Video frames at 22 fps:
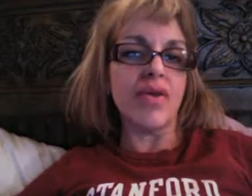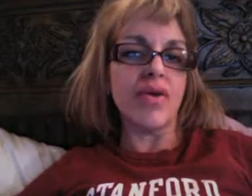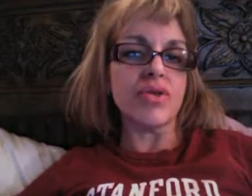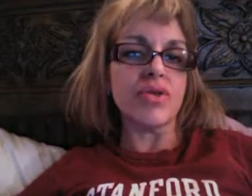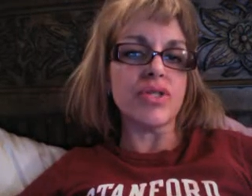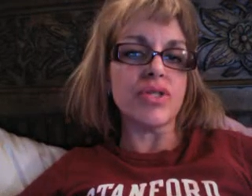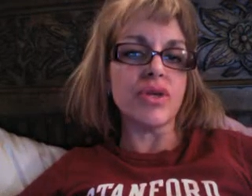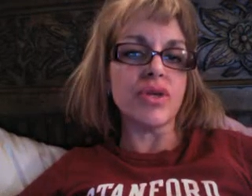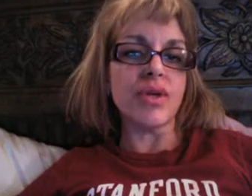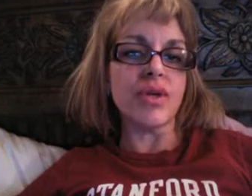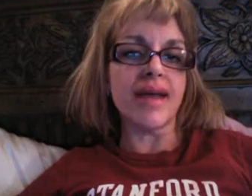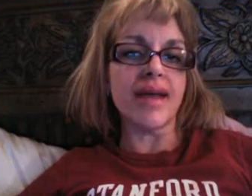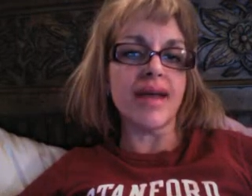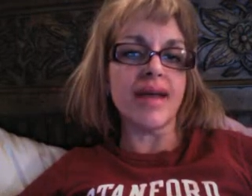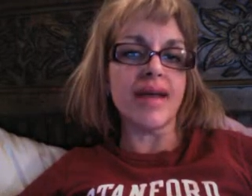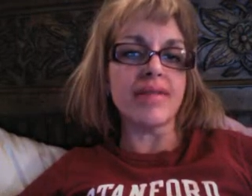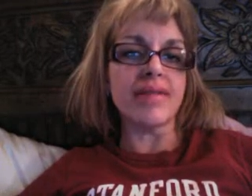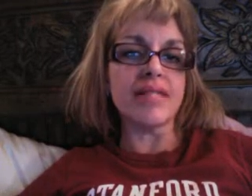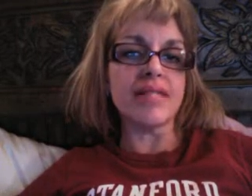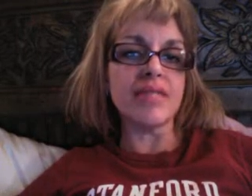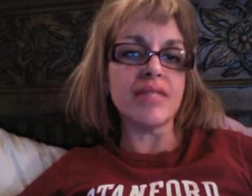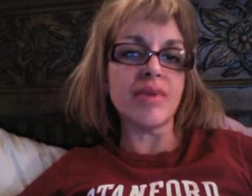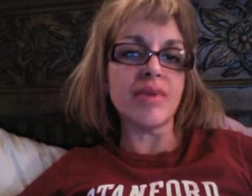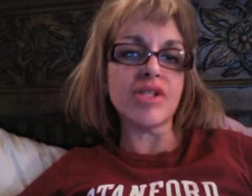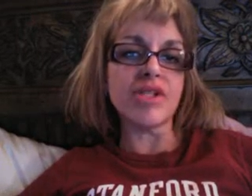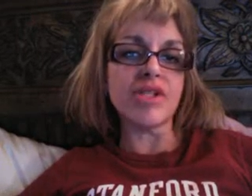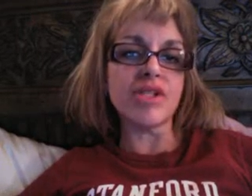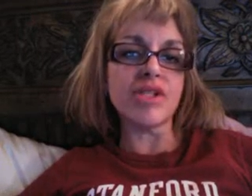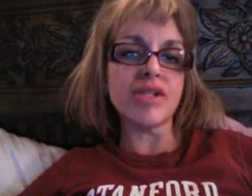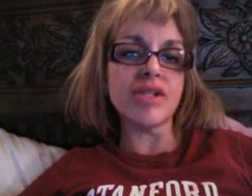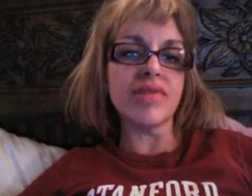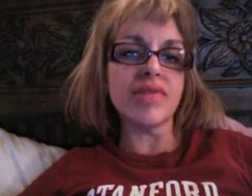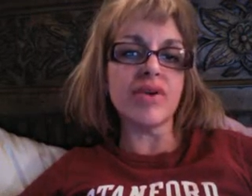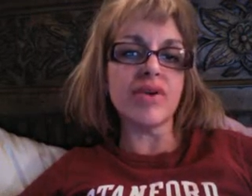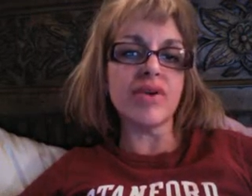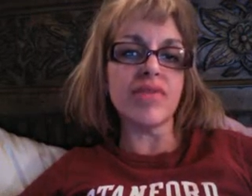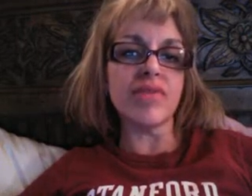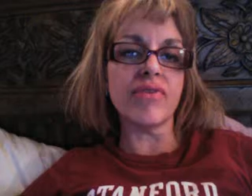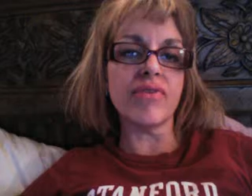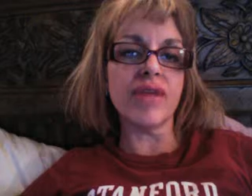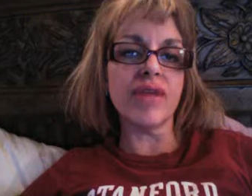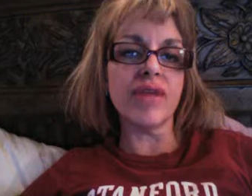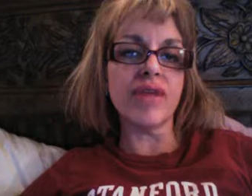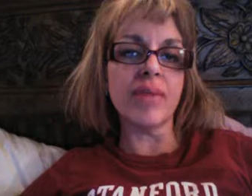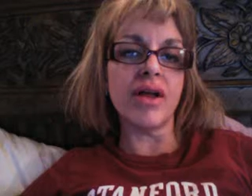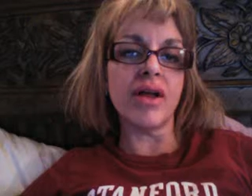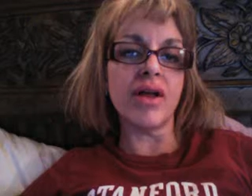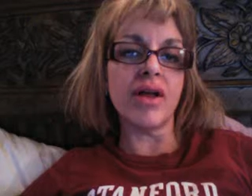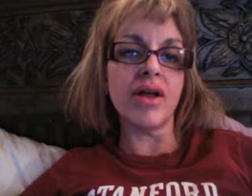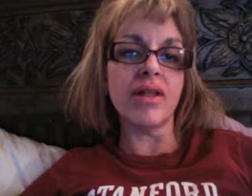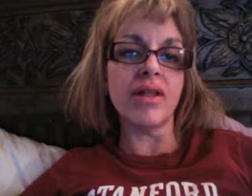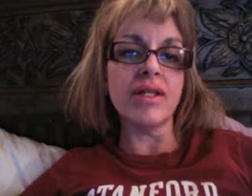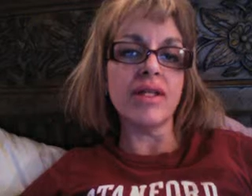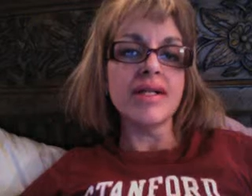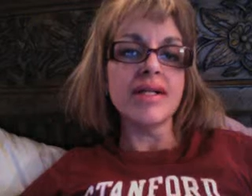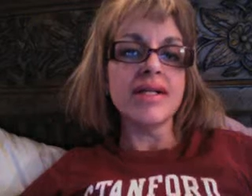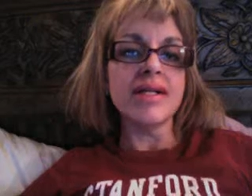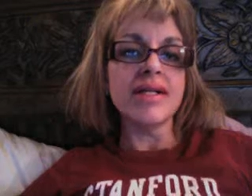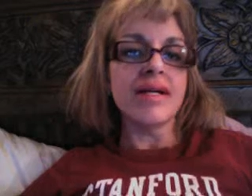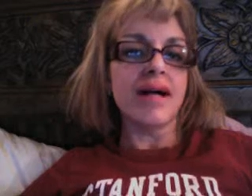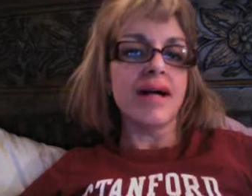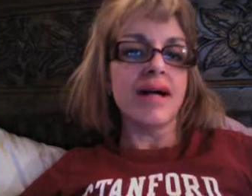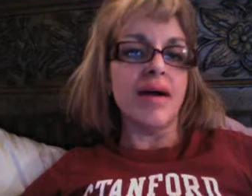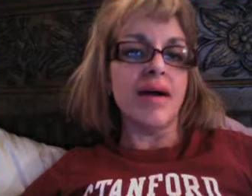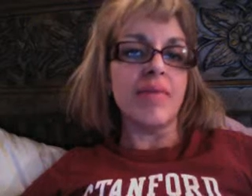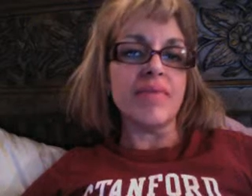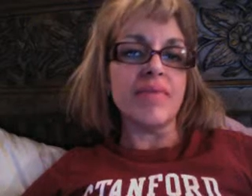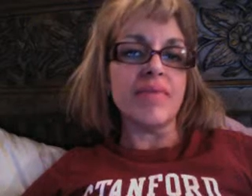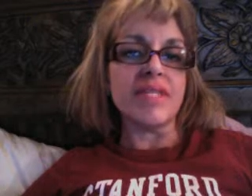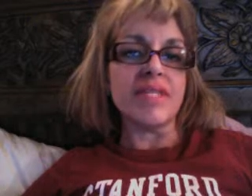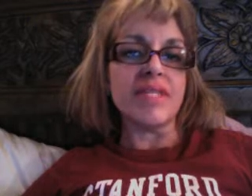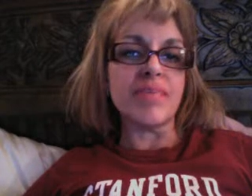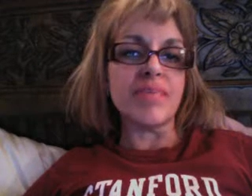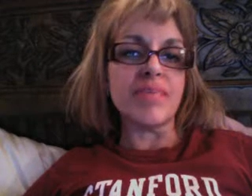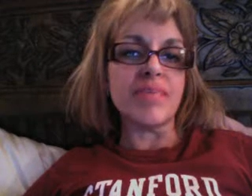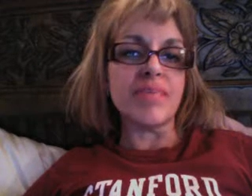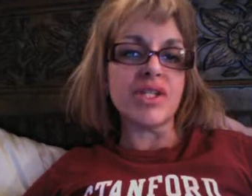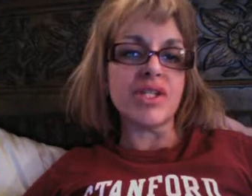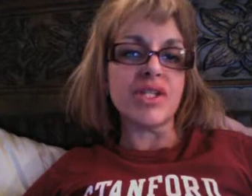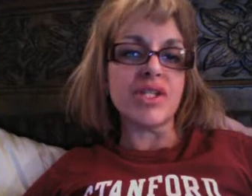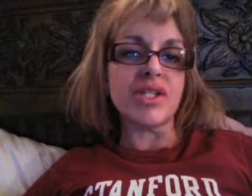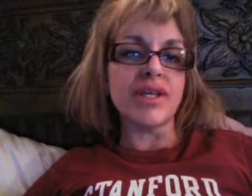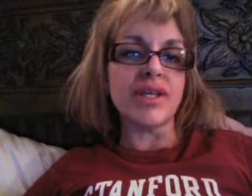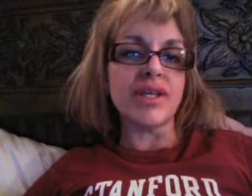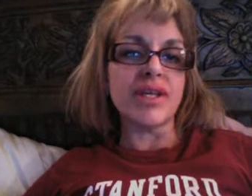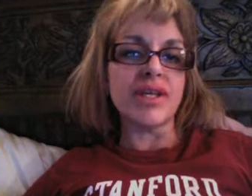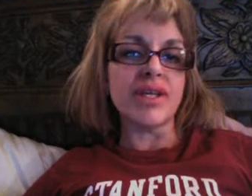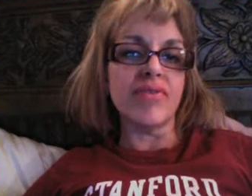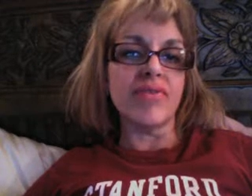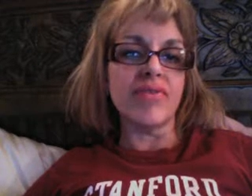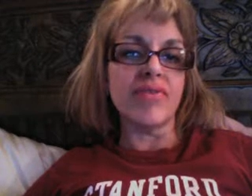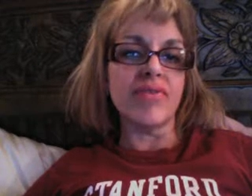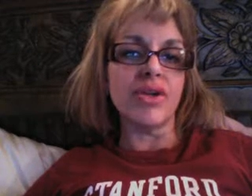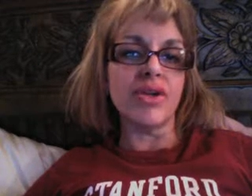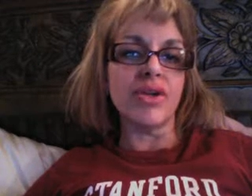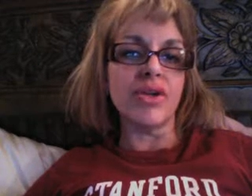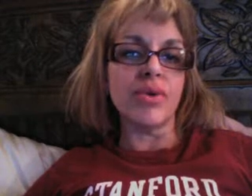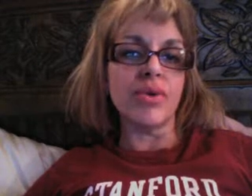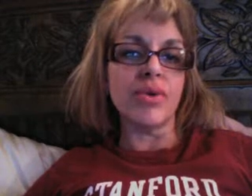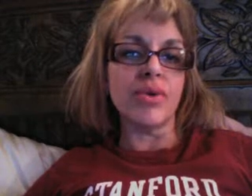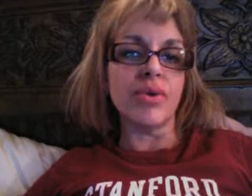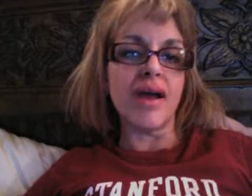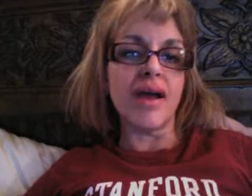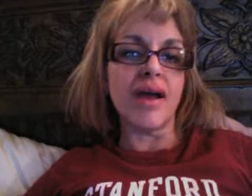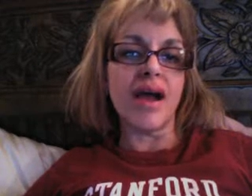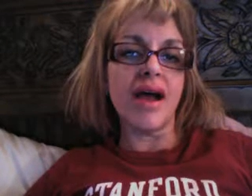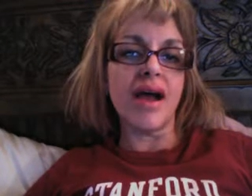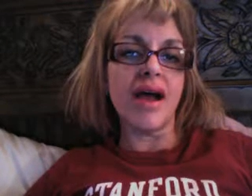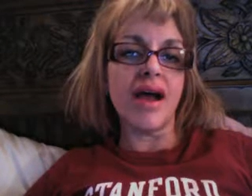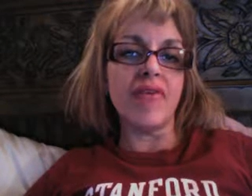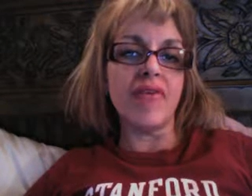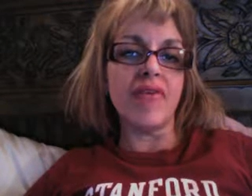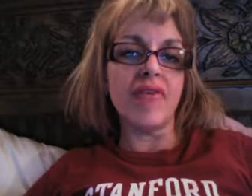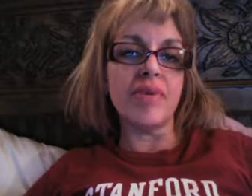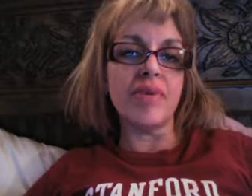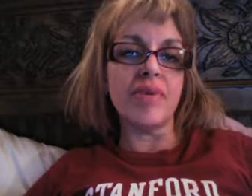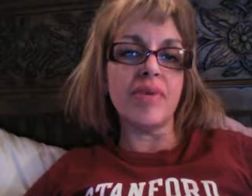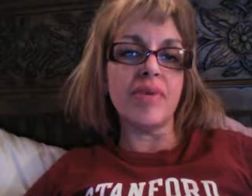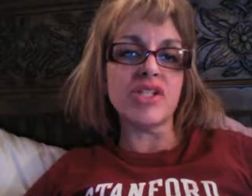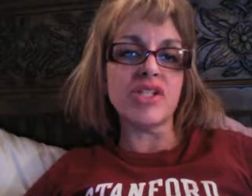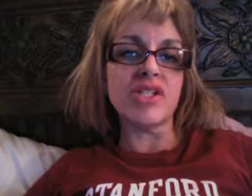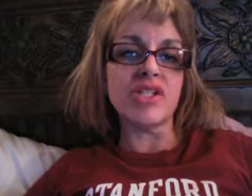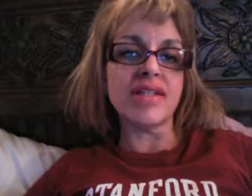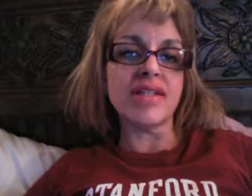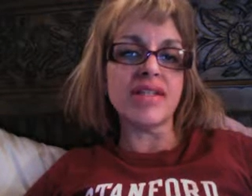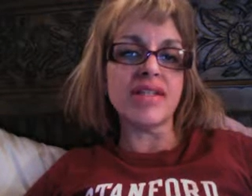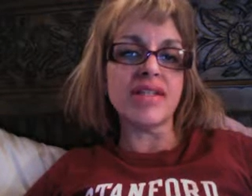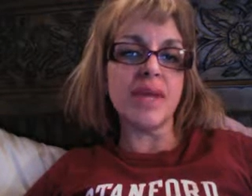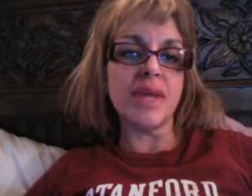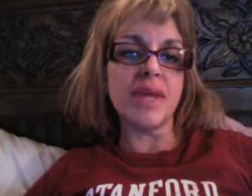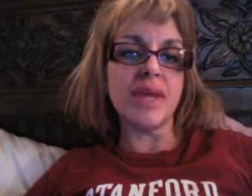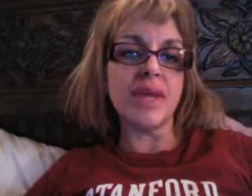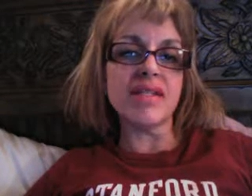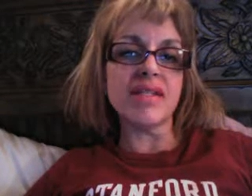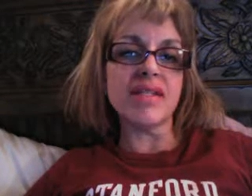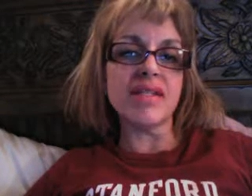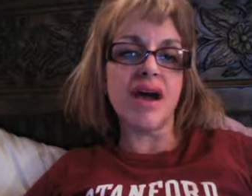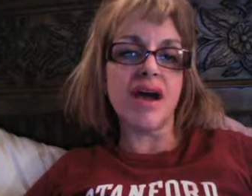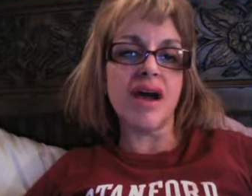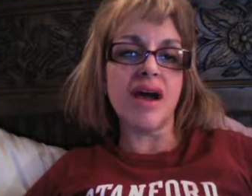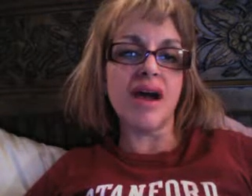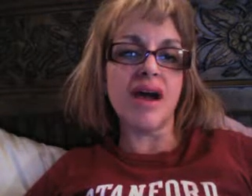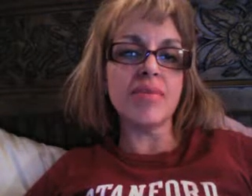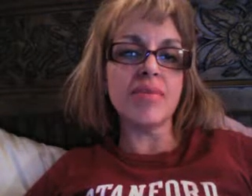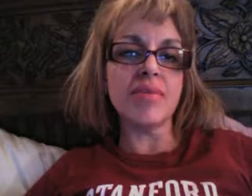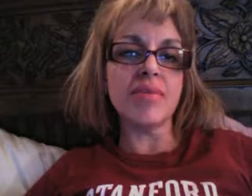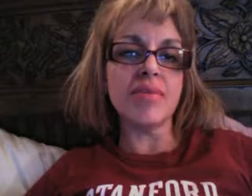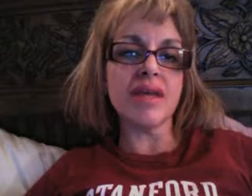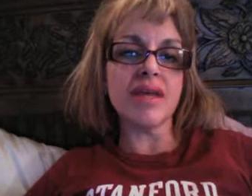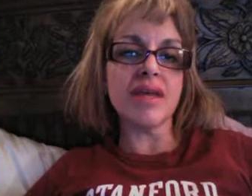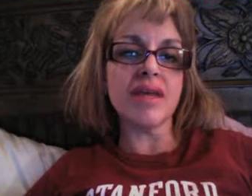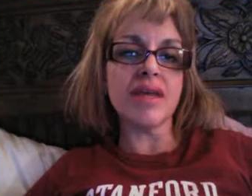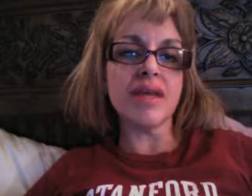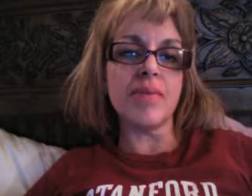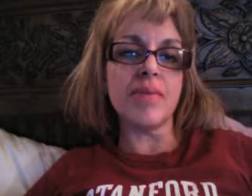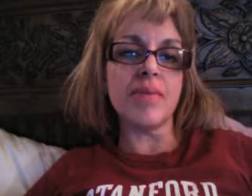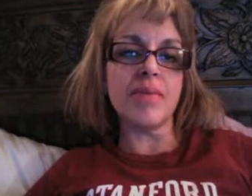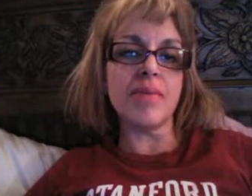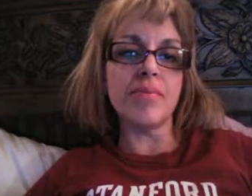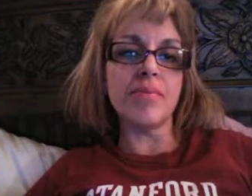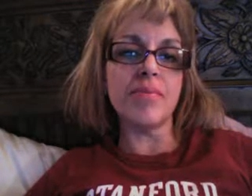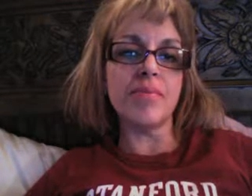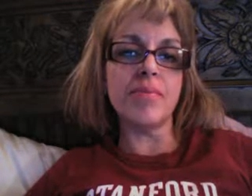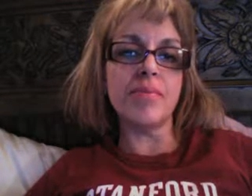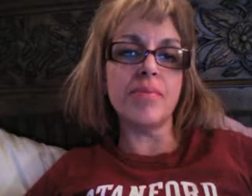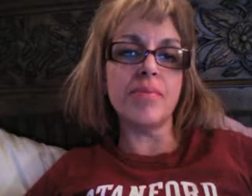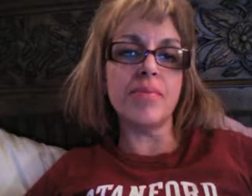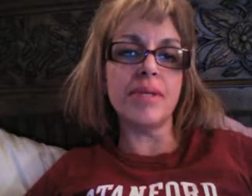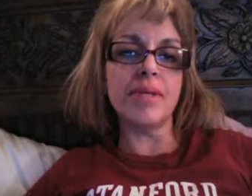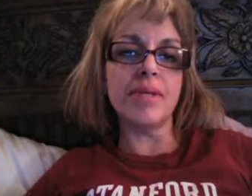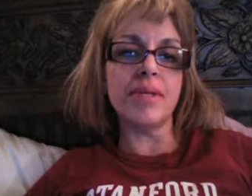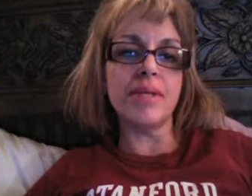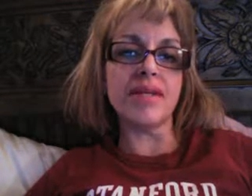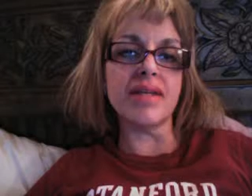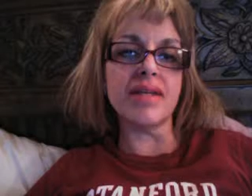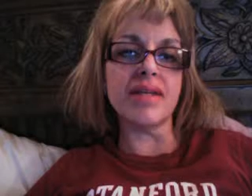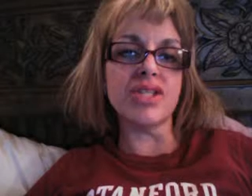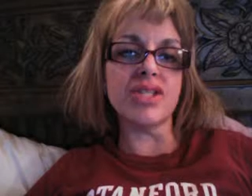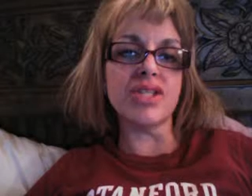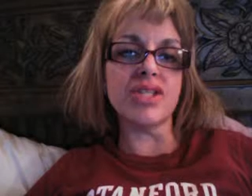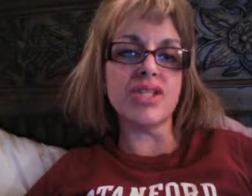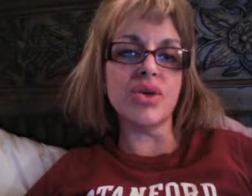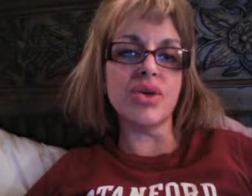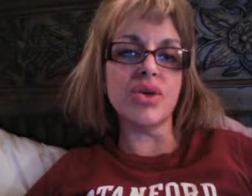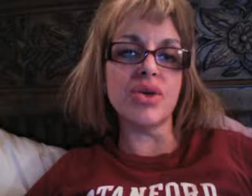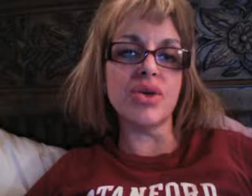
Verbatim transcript: So yes, especially if you're a female, um, especially if you have been rejected many times um, because you